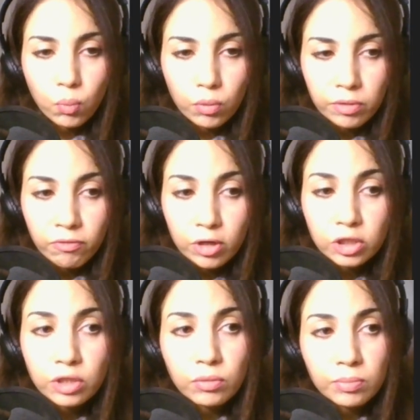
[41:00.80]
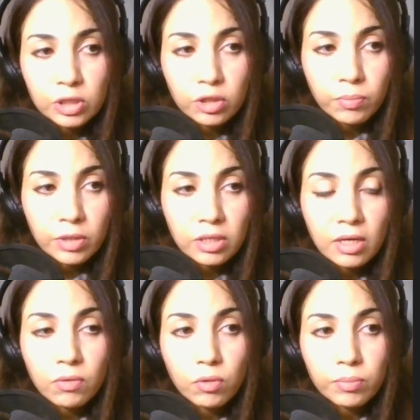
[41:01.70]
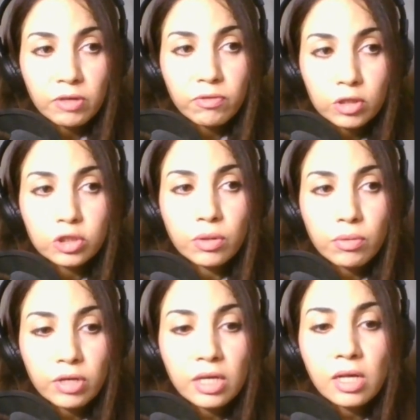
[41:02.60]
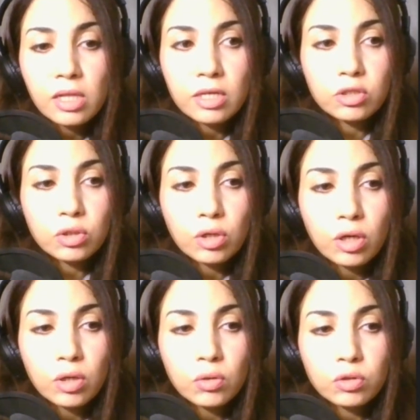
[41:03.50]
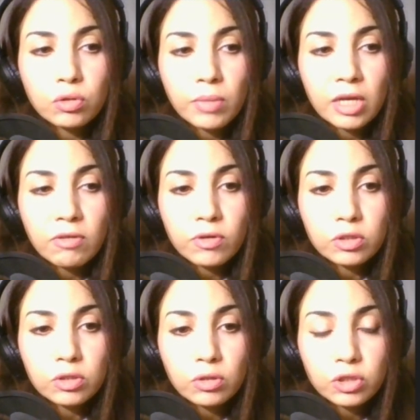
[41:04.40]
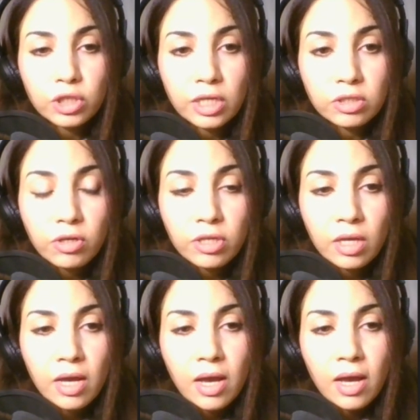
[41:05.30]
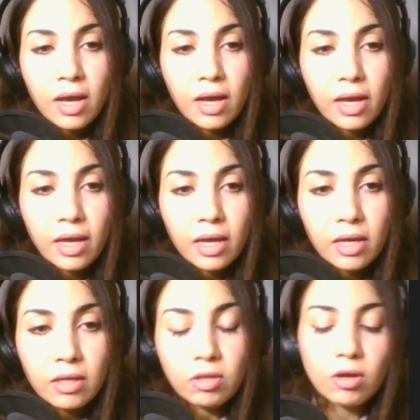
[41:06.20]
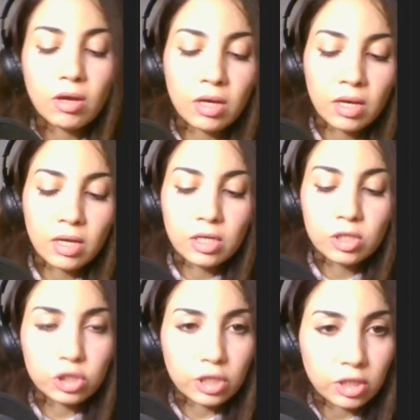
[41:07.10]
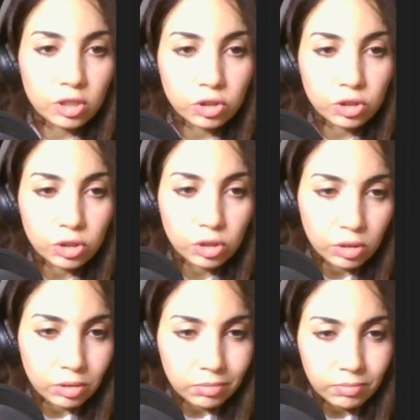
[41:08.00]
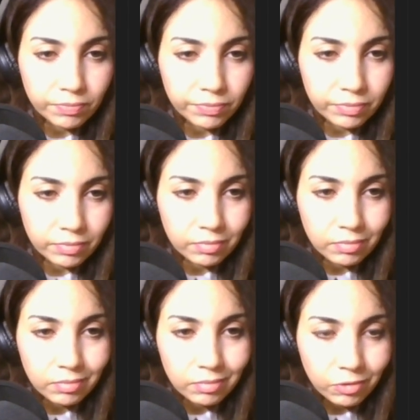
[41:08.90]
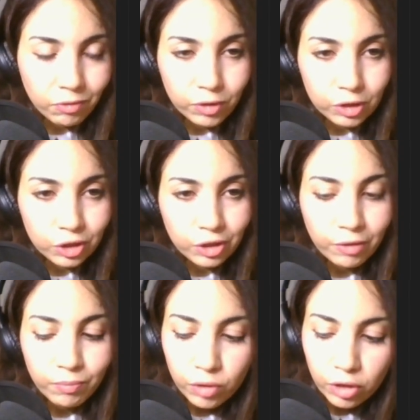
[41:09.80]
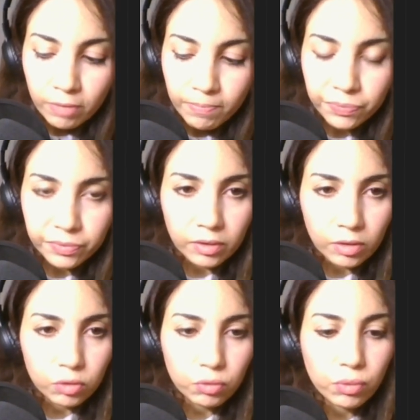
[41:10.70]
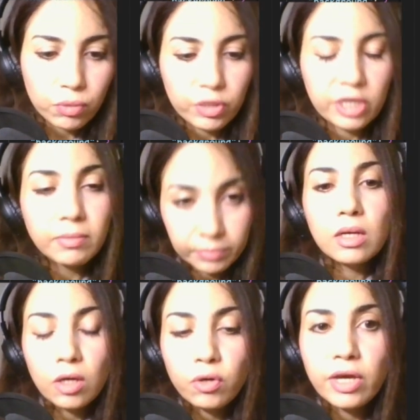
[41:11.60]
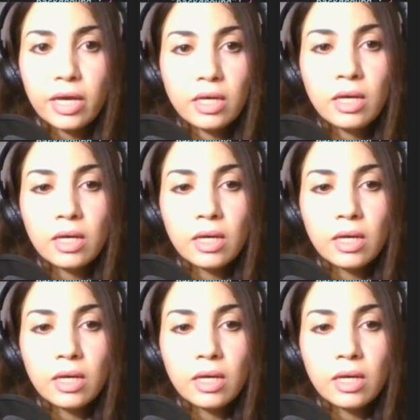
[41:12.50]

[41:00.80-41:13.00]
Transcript: the version we'll be submitting will be version 3, let's go to manifest.json and change the version number to 3. Okay,